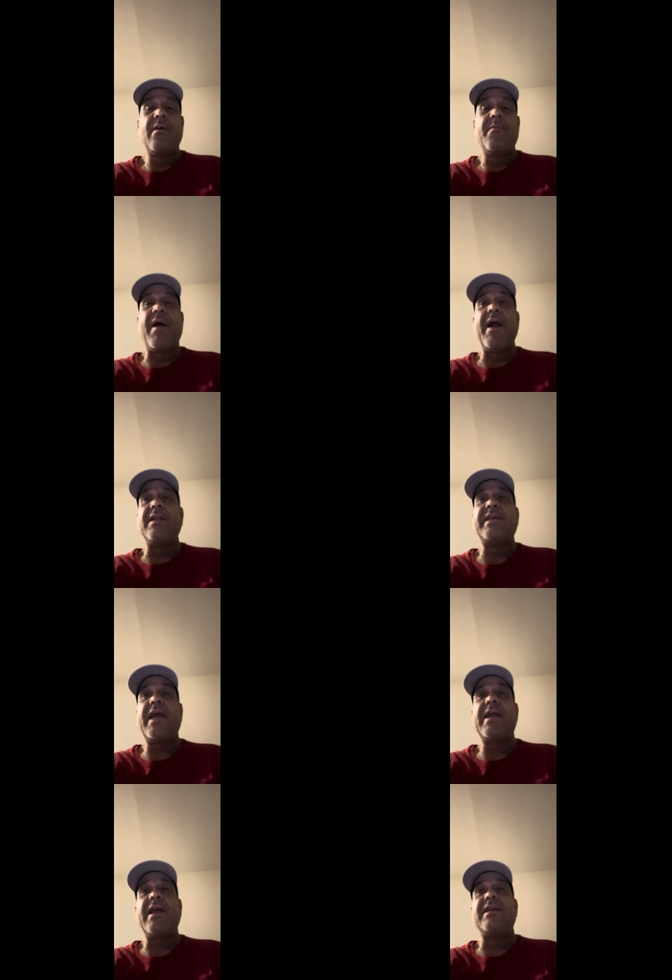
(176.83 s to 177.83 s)
By
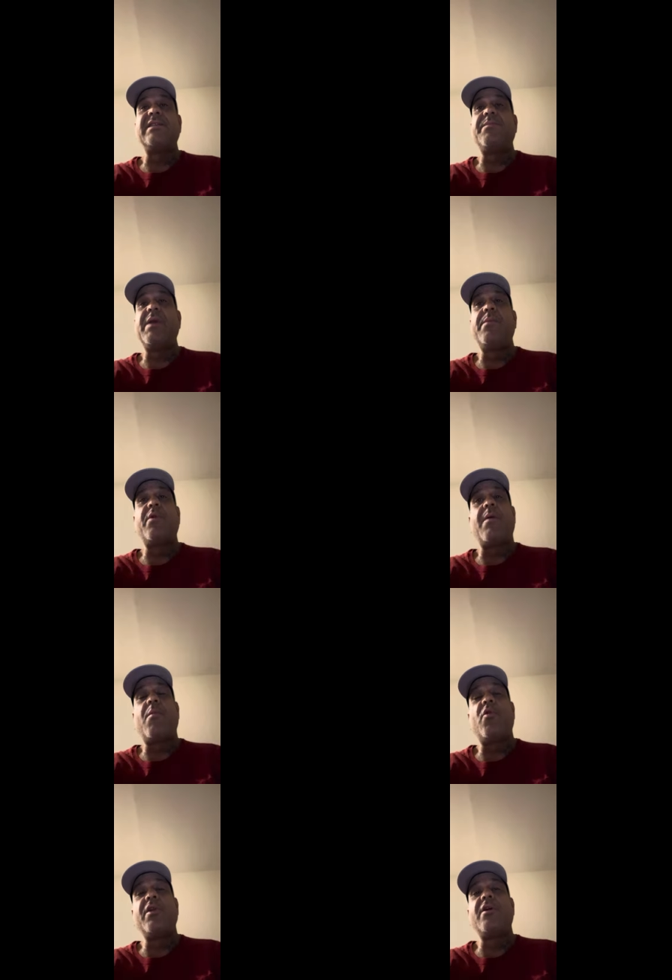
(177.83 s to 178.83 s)
antagonizing people, I'm
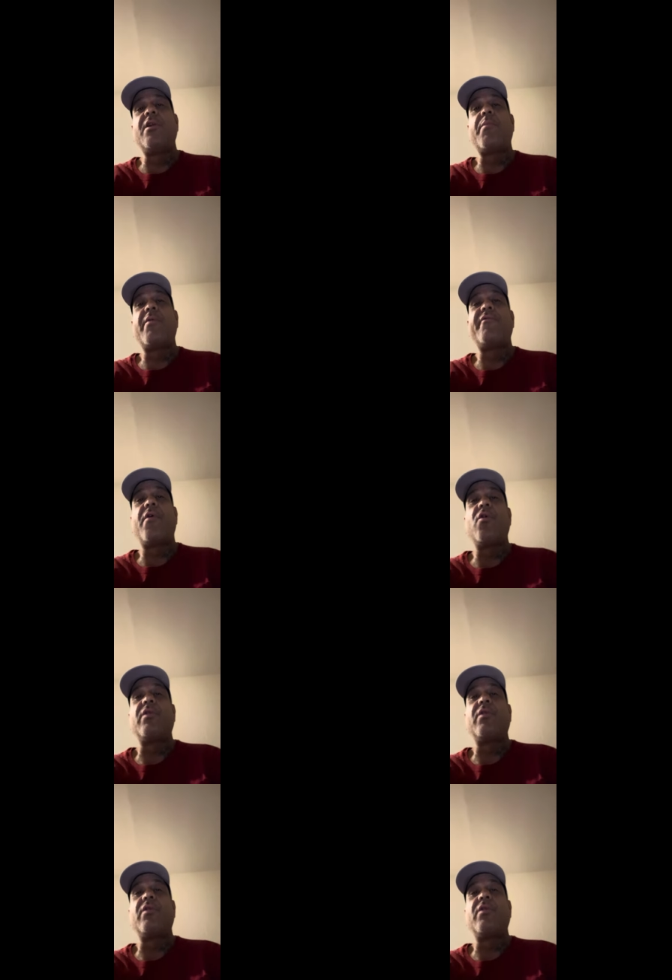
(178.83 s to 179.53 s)
only gonna provoke